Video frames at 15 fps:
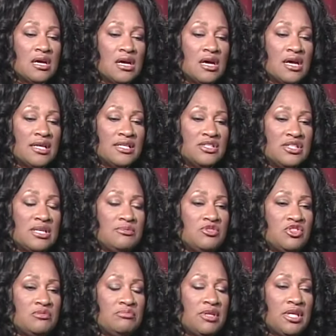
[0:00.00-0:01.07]
uh, it
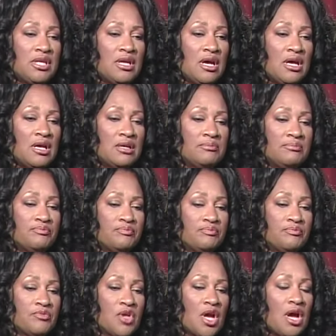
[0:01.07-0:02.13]
seems to be. Um,
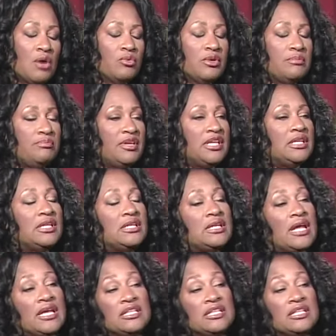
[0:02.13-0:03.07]
a repeated